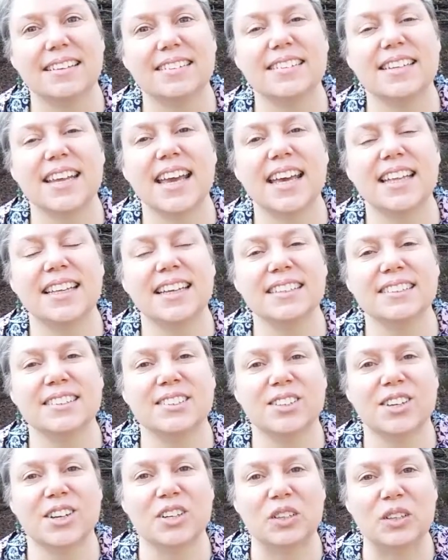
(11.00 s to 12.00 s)
Today I'd like to
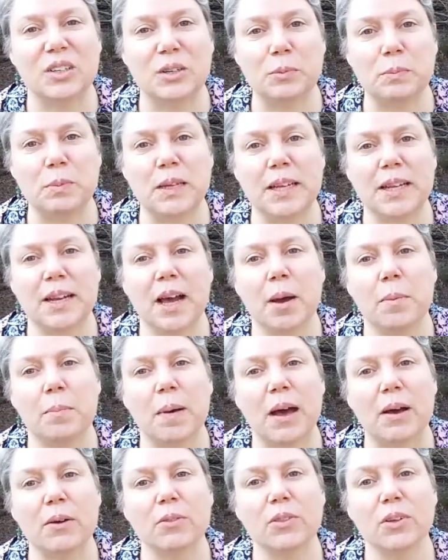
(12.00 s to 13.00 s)
talk a little bit
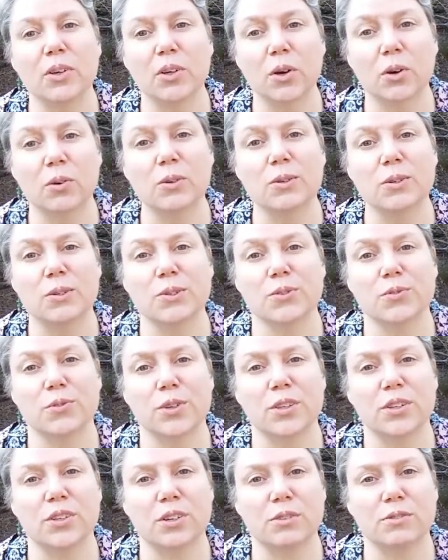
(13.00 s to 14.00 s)
about the goals
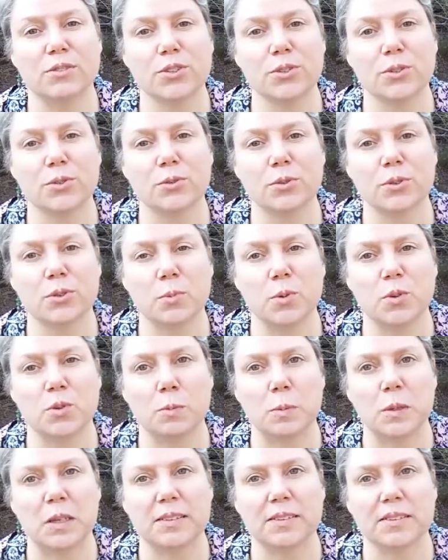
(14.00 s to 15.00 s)
for the Novasutras
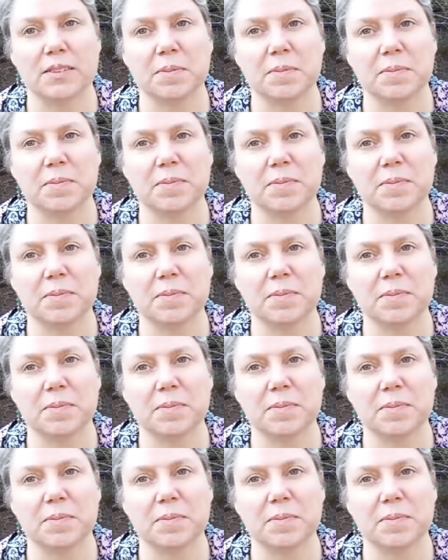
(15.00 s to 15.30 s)
movement.